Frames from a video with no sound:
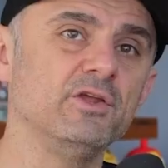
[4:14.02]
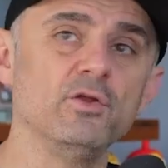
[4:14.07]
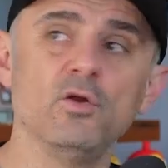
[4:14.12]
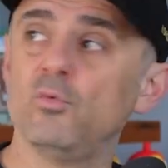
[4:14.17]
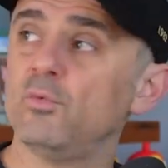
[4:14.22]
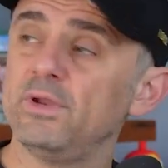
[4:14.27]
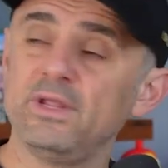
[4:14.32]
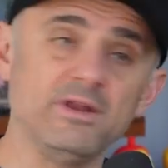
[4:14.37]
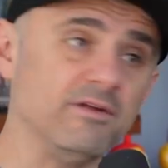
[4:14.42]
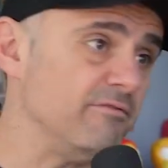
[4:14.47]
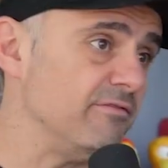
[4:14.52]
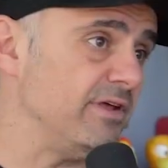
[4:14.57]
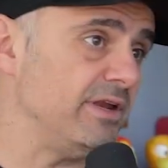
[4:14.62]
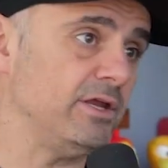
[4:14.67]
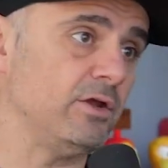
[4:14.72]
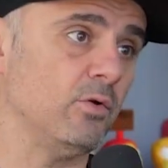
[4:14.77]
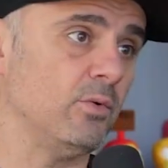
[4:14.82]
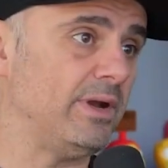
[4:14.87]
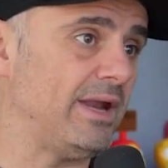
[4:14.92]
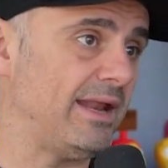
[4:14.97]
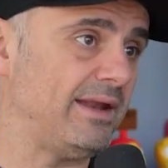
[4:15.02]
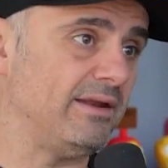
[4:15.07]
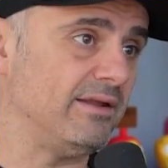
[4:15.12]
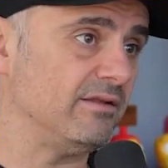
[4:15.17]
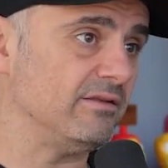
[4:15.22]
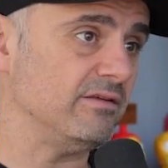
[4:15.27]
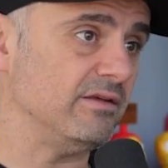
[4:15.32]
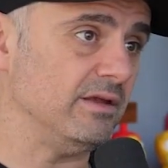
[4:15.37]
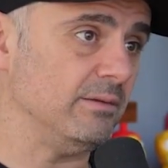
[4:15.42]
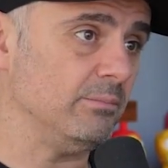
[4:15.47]
you don't need a video and
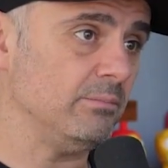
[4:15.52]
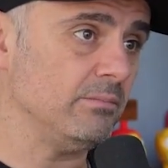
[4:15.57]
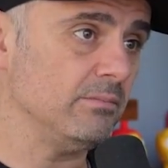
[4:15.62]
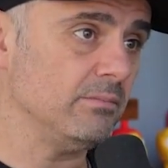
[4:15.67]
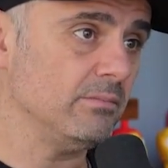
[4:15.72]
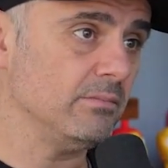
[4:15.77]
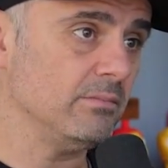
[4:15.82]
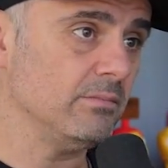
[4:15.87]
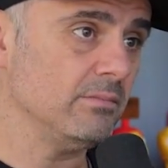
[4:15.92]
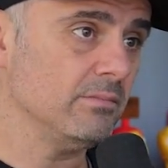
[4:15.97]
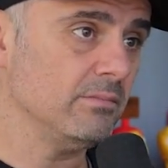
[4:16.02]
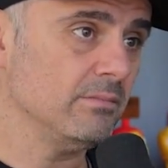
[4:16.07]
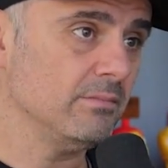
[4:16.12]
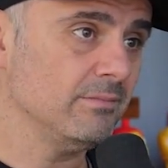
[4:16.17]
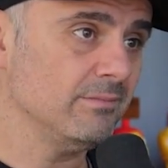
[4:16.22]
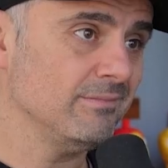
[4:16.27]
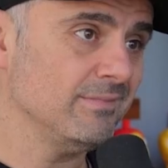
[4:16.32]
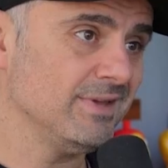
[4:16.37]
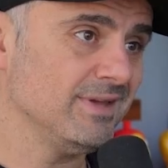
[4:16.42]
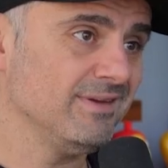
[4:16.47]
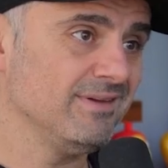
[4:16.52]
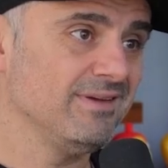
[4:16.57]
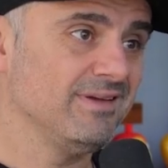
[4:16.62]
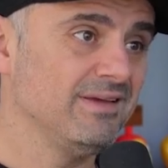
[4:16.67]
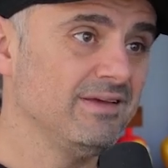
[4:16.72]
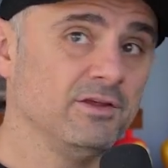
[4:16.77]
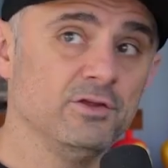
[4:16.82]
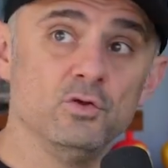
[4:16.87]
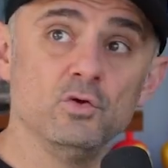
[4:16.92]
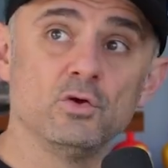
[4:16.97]
editing team.
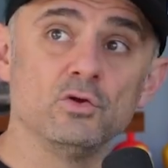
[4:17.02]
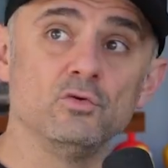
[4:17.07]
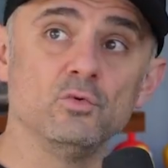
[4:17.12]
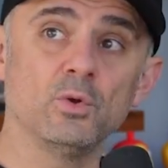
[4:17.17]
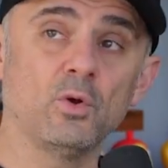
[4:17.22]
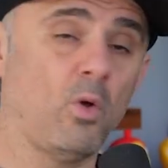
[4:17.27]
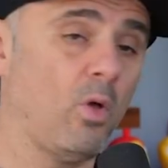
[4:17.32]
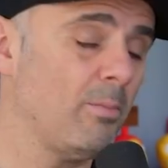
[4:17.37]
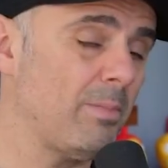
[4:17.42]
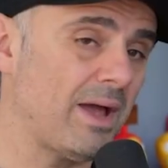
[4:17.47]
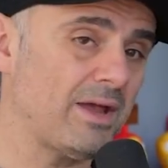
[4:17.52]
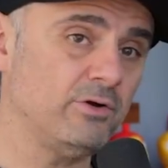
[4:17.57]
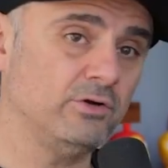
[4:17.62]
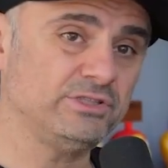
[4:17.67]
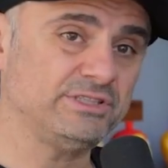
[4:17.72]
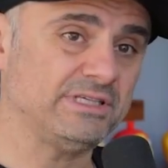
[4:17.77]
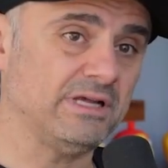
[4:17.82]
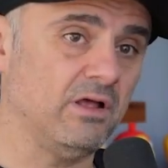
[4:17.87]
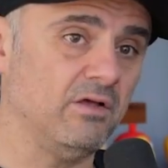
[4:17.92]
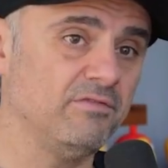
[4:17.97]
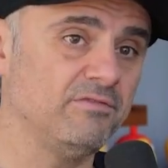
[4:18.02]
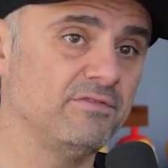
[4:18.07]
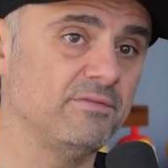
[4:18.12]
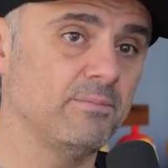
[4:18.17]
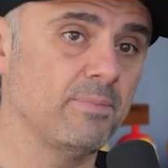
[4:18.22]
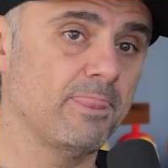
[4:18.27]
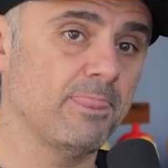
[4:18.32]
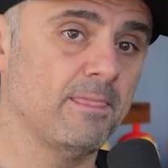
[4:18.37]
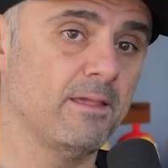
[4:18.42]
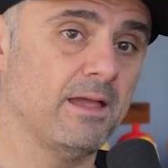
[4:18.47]
You could do it all by yourself.
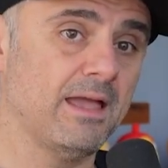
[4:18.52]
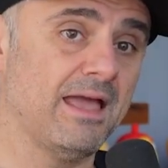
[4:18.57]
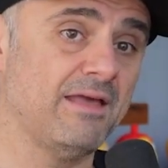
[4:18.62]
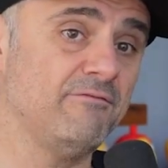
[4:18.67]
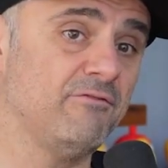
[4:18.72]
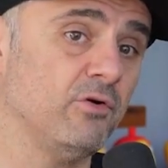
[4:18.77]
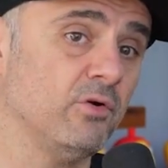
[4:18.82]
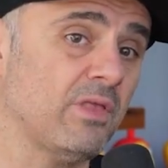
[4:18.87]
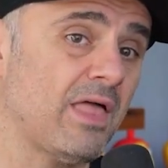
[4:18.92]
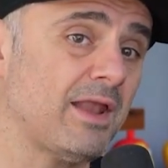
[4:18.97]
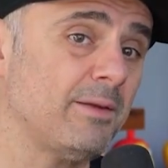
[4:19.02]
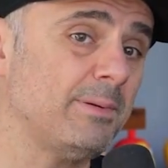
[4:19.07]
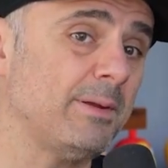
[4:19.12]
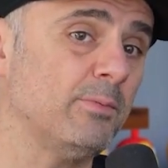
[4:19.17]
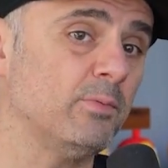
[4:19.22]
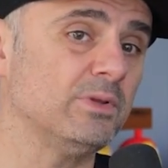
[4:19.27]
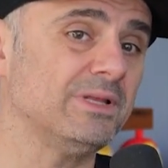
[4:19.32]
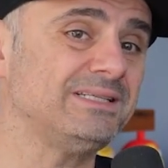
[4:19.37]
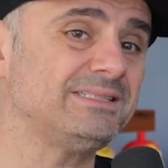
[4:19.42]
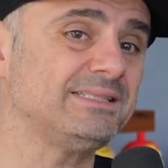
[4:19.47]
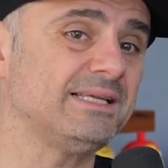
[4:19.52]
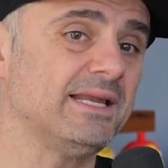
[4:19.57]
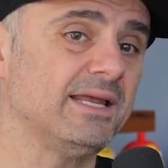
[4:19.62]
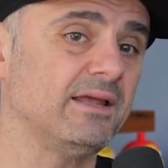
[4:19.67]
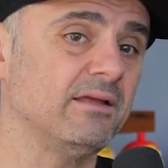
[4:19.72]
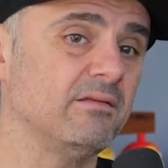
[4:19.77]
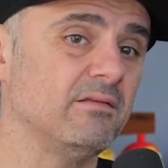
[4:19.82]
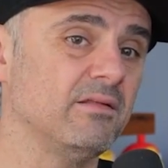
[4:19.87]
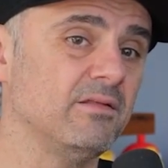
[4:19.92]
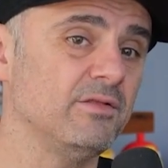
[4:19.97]
And for a lot of people
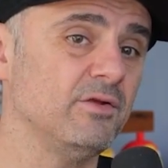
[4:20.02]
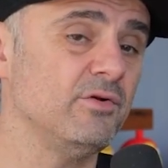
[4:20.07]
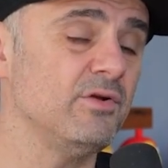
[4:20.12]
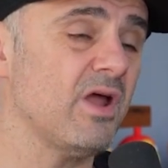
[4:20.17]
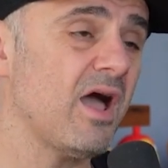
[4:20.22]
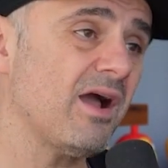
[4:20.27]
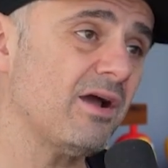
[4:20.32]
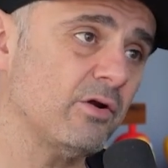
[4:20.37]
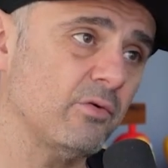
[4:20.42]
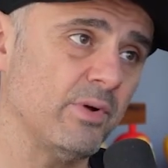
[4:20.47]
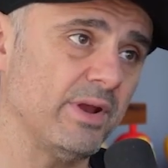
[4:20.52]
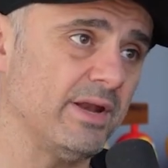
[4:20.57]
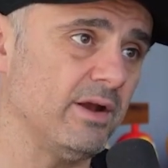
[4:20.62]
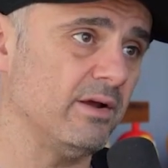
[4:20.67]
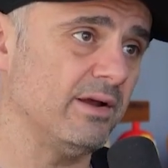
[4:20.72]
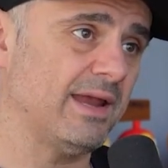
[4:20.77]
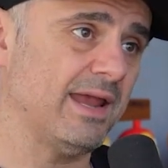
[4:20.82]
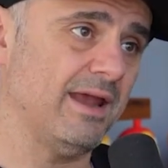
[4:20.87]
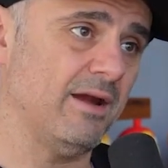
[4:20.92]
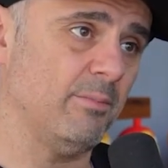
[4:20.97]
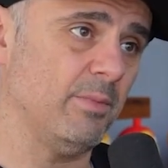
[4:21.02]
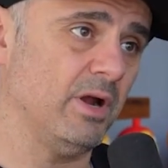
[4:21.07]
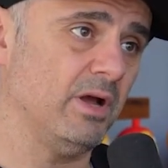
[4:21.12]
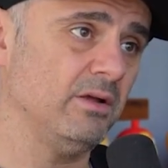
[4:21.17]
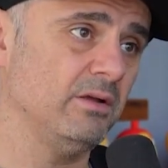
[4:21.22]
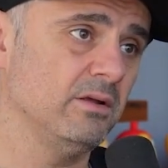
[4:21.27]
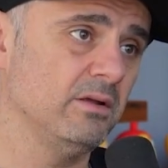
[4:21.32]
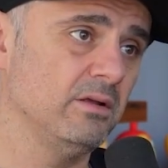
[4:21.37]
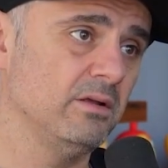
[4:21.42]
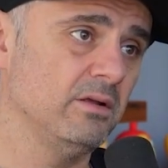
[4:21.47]
listening, they're not great on
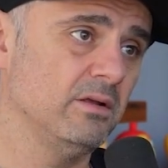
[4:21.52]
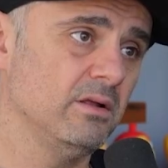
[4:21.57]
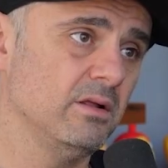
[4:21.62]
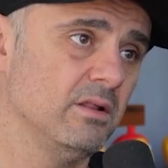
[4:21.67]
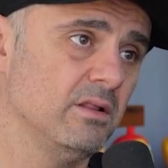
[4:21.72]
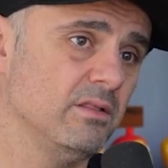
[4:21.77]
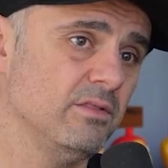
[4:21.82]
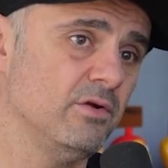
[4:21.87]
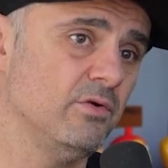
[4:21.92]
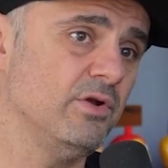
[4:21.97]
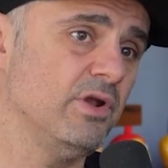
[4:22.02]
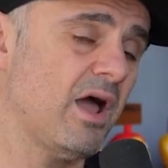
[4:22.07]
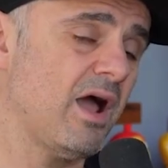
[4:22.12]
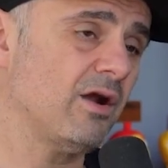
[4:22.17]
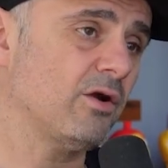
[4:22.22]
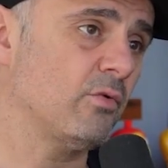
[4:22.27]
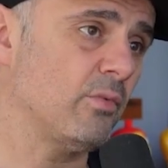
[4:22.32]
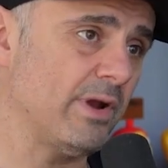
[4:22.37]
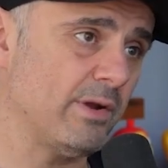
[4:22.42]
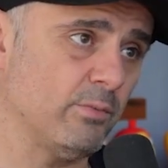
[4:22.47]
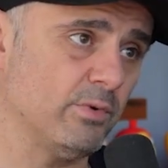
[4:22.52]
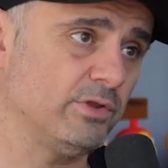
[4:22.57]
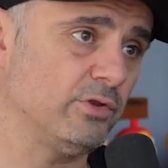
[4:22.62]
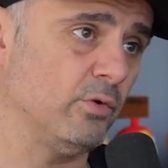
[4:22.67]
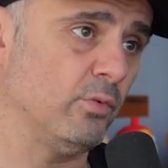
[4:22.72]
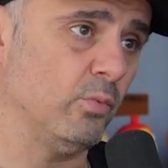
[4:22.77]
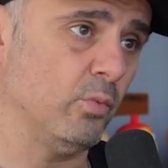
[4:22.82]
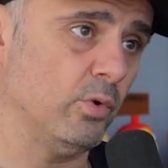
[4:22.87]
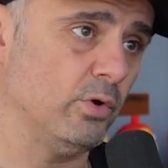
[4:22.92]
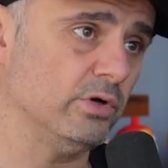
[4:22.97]
camera. They're not great with
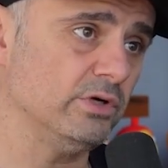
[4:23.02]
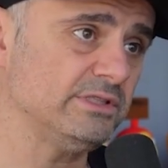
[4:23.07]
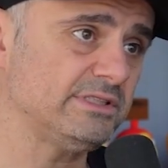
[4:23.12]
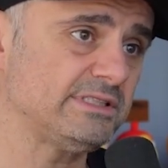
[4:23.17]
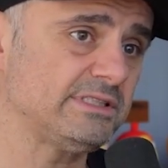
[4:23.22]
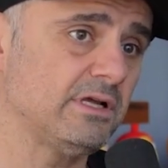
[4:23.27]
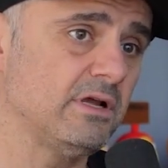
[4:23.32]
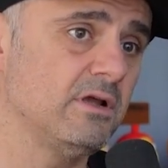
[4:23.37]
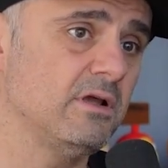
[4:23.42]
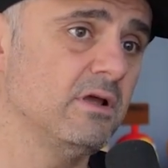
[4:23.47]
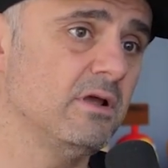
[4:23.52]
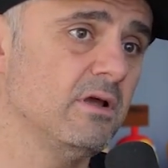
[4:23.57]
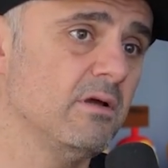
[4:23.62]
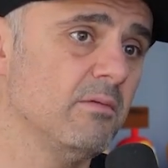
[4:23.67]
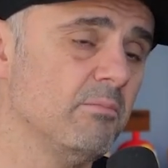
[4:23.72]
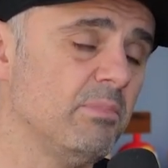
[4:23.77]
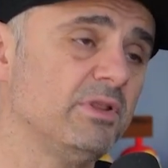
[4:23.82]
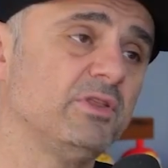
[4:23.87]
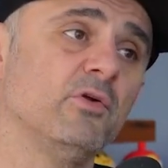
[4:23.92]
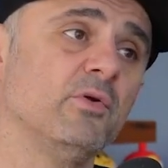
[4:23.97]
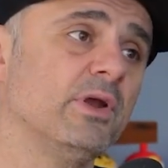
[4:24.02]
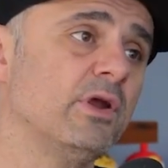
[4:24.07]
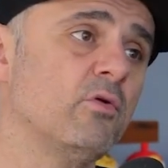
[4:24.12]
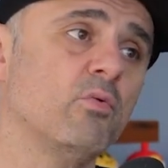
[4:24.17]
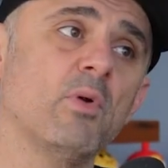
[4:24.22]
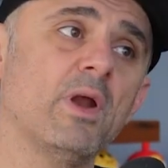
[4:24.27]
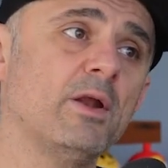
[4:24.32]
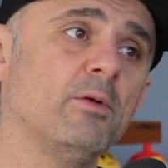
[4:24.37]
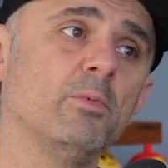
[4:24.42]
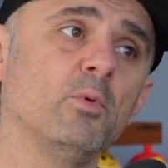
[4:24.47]
their words, but they're
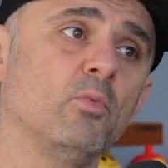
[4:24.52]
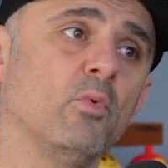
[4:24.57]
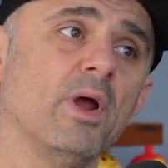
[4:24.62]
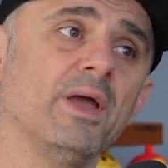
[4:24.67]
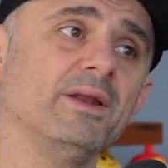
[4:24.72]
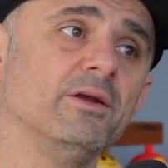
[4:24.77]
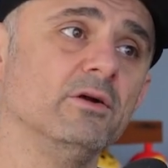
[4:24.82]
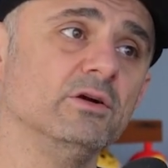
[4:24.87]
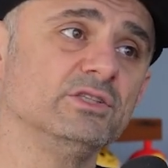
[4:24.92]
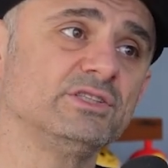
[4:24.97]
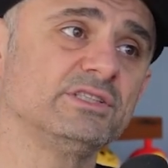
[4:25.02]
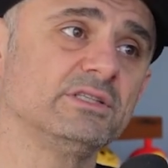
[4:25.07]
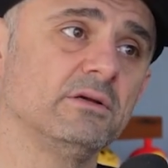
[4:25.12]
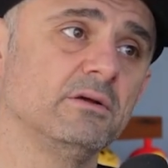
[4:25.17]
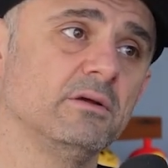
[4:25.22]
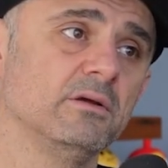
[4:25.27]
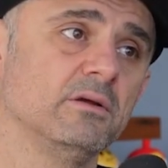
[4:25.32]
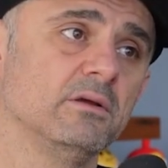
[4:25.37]
incredible writers.